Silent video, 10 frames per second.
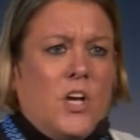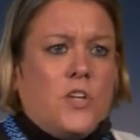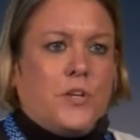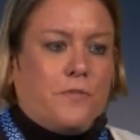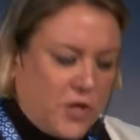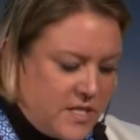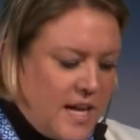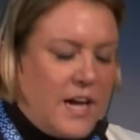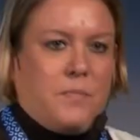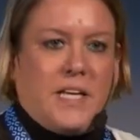So first,
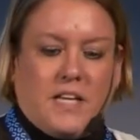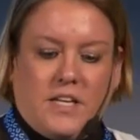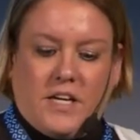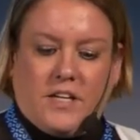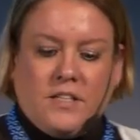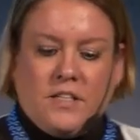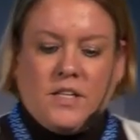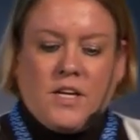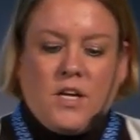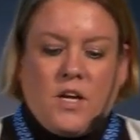how did we get here?
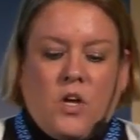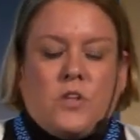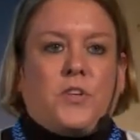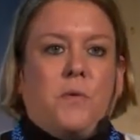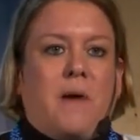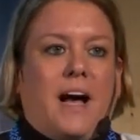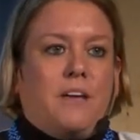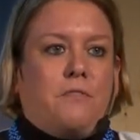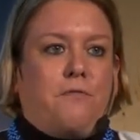So my